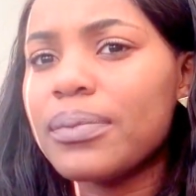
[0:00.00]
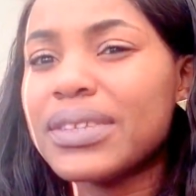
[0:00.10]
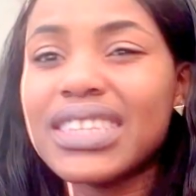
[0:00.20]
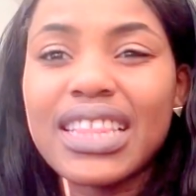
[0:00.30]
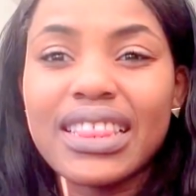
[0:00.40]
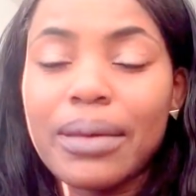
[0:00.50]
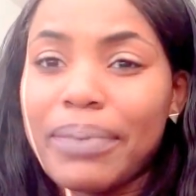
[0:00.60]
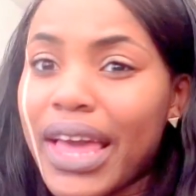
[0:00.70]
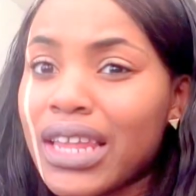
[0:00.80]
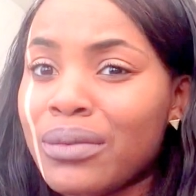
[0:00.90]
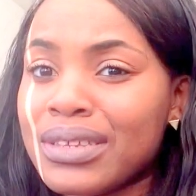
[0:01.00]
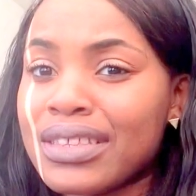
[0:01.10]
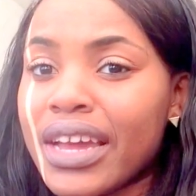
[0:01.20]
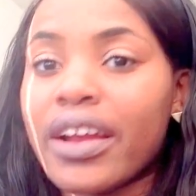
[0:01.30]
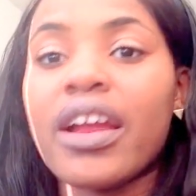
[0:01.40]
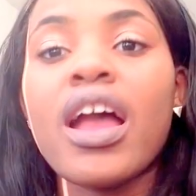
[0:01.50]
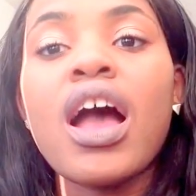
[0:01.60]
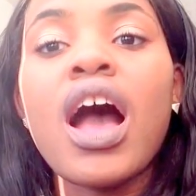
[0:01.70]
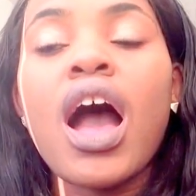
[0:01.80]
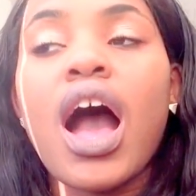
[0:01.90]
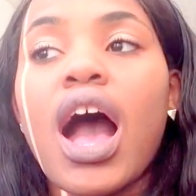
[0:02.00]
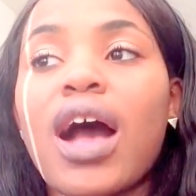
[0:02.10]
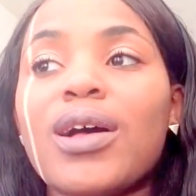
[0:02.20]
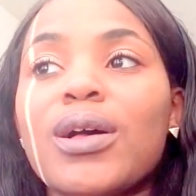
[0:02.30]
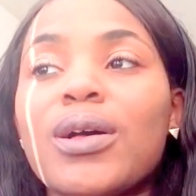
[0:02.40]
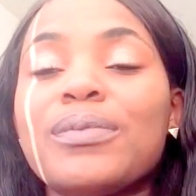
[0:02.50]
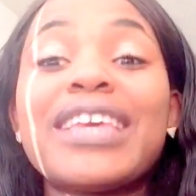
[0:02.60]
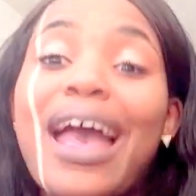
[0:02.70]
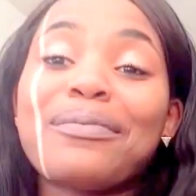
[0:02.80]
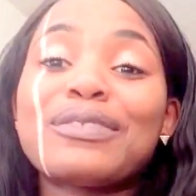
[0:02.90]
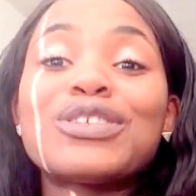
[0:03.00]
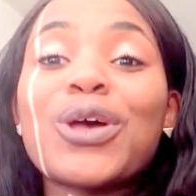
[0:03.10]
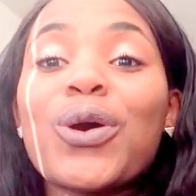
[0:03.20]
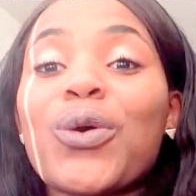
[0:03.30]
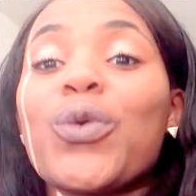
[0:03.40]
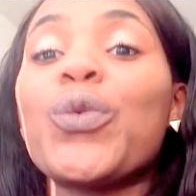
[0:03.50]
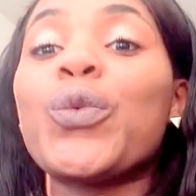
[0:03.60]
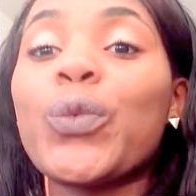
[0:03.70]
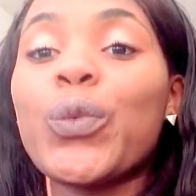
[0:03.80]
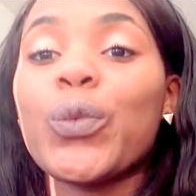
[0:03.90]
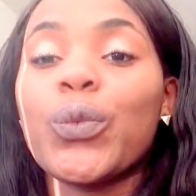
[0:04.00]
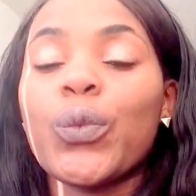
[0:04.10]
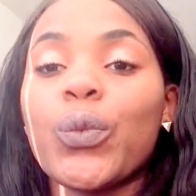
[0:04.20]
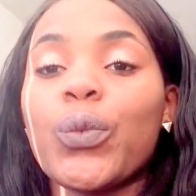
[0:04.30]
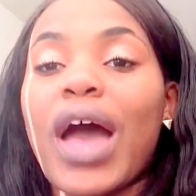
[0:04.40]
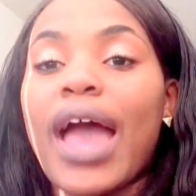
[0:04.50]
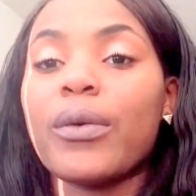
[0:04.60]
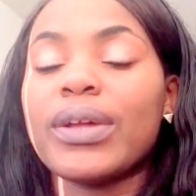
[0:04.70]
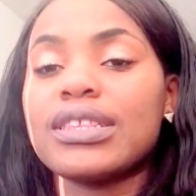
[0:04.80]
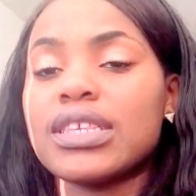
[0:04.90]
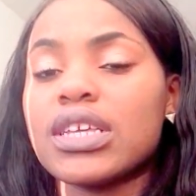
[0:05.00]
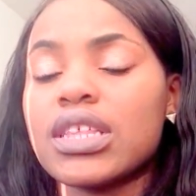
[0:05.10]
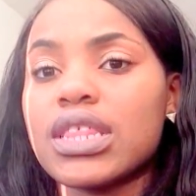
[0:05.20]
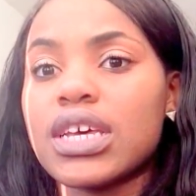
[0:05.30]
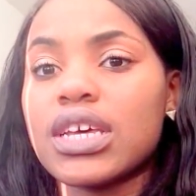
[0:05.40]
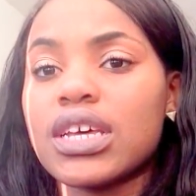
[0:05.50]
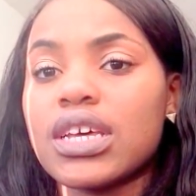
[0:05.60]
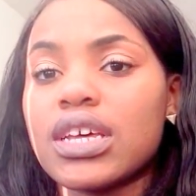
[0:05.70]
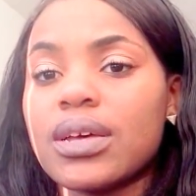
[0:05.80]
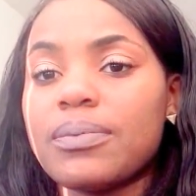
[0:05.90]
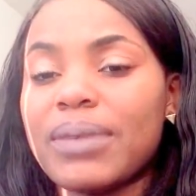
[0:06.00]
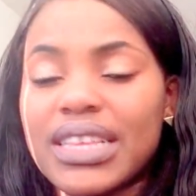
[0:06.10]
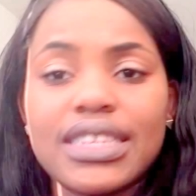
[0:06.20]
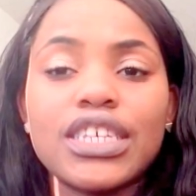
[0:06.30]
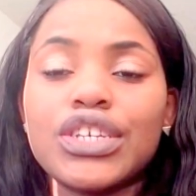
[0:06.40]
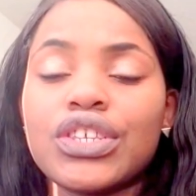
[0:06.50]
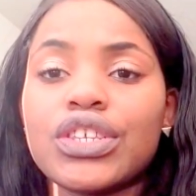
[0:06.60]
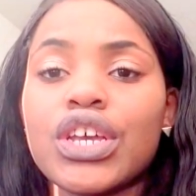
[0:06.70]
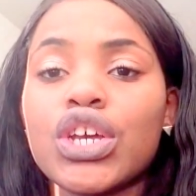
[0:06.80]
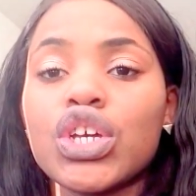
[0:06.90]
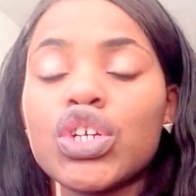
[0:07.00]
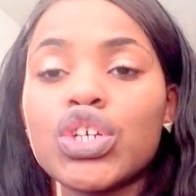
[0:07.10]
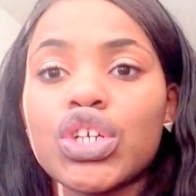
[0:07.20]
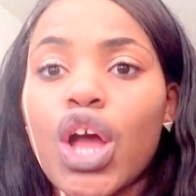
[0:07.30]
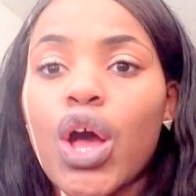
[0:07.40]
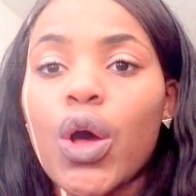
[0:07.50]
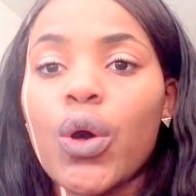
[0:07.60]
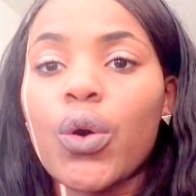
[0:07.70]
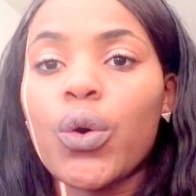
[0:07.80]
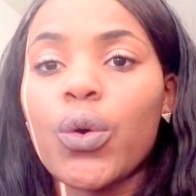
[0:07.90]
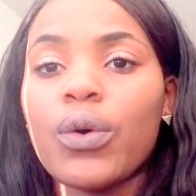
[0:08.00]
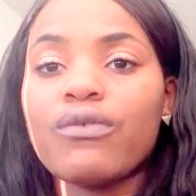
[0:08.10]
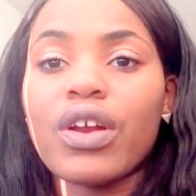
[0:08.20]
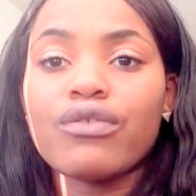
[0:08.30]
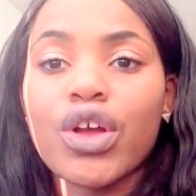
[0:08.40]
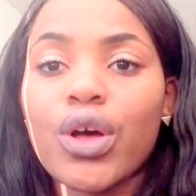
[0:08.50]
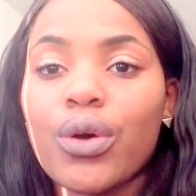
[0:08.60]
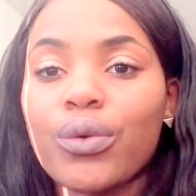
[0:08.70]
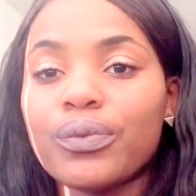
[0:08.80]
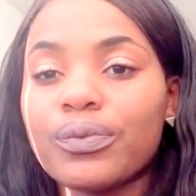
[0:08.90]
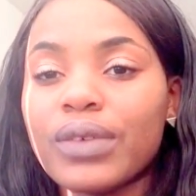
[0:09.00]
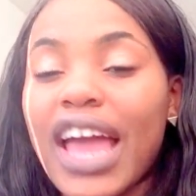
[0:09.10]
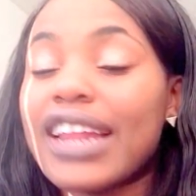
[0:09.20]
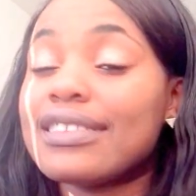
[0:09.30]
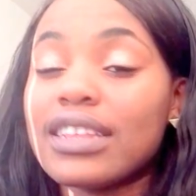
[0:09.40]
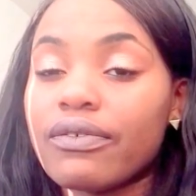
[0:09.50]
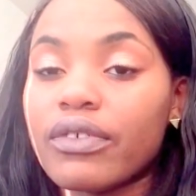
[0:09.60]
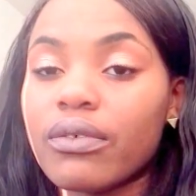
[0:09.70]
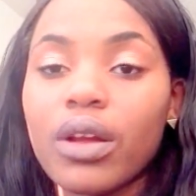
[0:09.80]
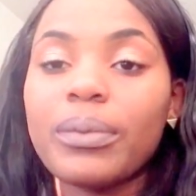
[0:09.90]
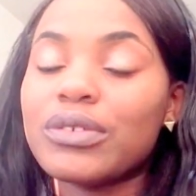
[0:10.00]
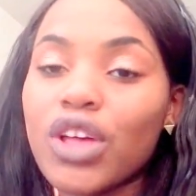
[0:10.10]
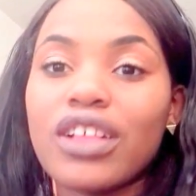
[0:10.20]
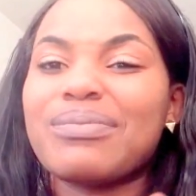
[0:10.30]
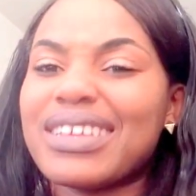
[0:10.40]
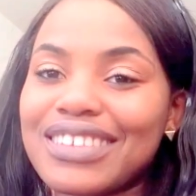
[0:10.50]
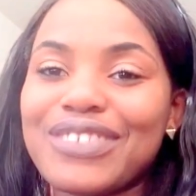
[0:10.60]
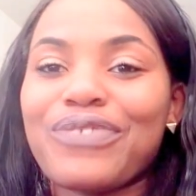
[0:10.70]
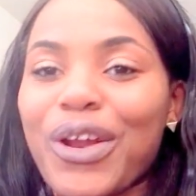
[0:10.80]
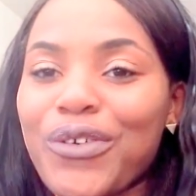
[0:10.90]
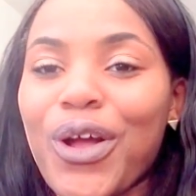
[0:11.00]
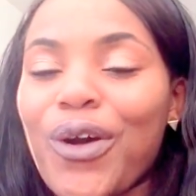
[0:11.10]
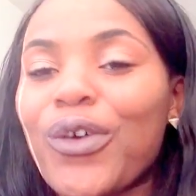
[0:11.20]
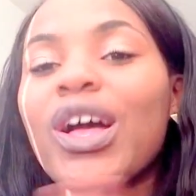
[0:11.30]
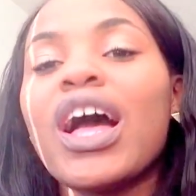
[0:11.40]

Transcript: Cynthia Bailey was there. Yeah, so I went to the Macy's show, front row. I didn't sit in the front row, but it's called Macy's Front Row